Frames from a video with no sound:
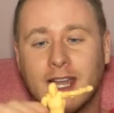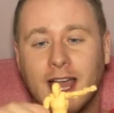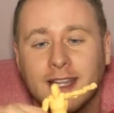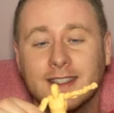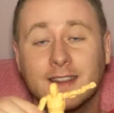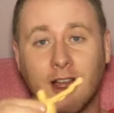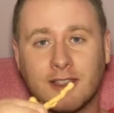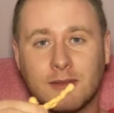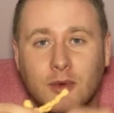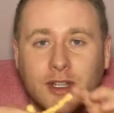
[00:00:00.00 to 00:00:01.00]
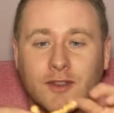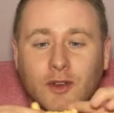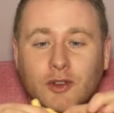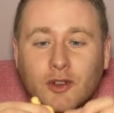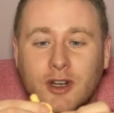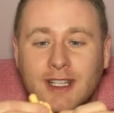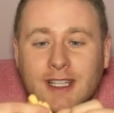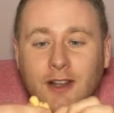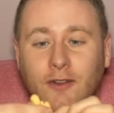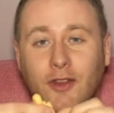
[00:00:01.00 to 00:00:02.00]
as starting points for drawings
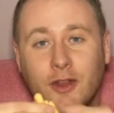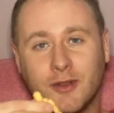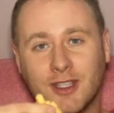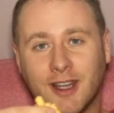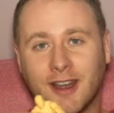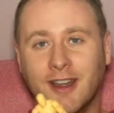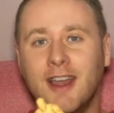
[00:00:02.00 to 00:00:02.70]
in future.